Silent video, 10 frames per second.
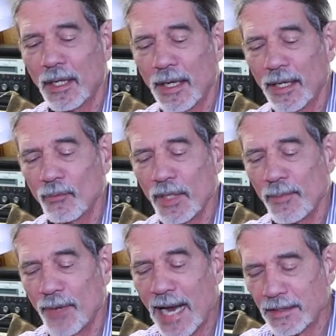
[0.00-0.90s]
and we
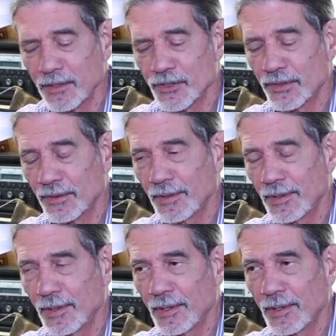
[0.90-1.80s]
practiced
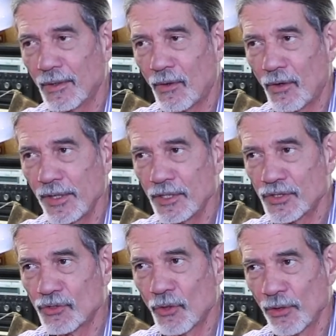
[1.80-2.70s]
all these
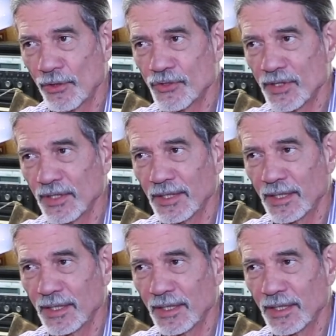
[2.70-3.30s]
songs that